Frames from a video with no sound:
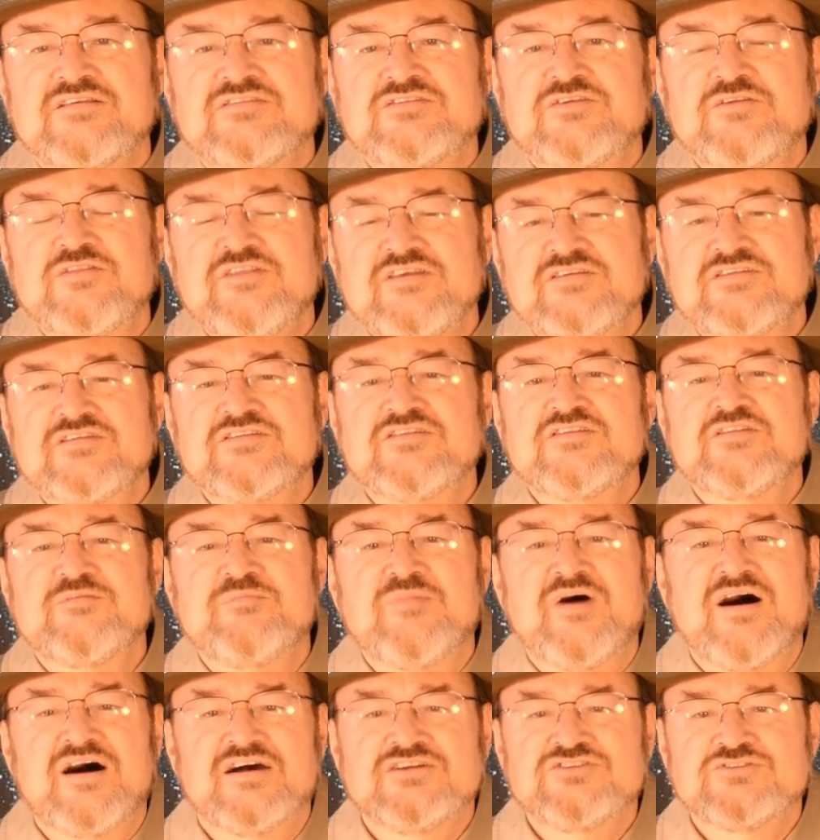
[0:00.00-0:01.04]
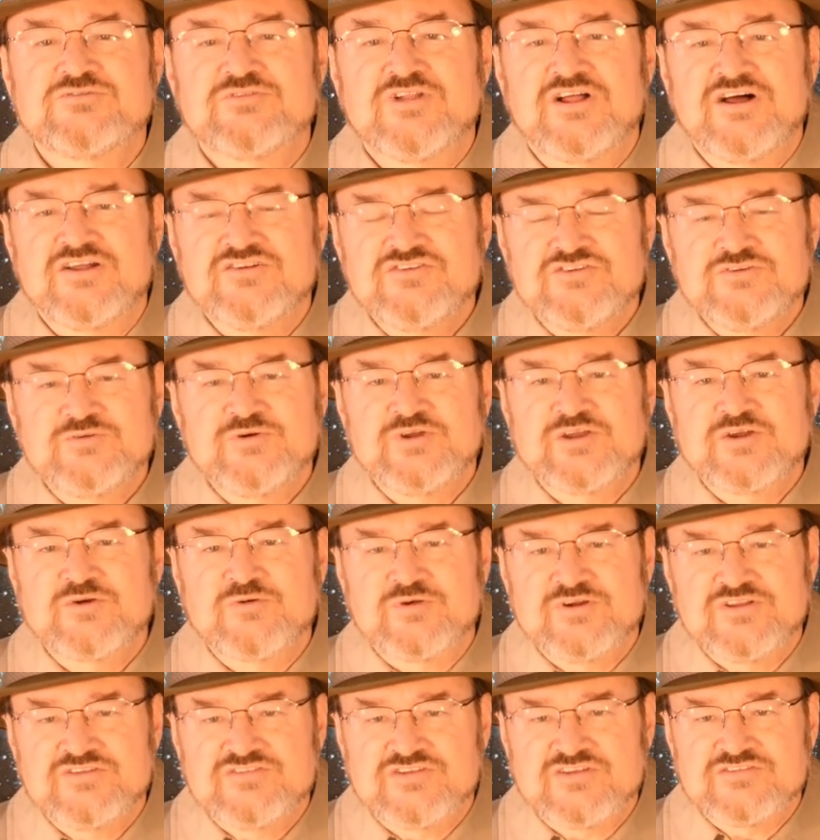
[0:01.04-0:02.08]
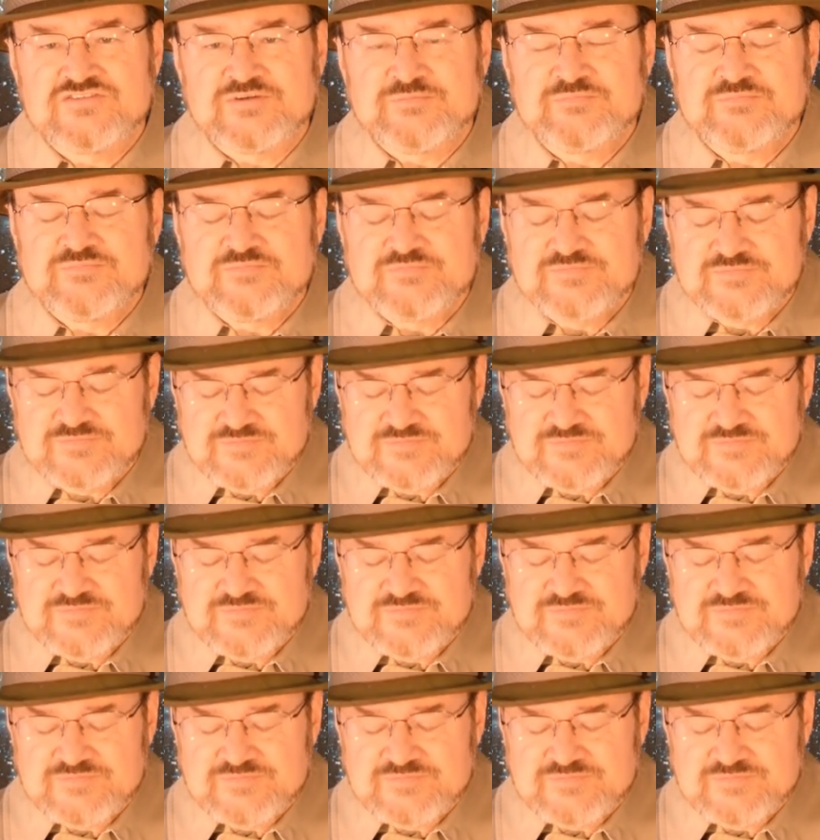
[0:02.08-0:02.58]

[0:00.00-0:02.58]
So this is the module on doing criticism.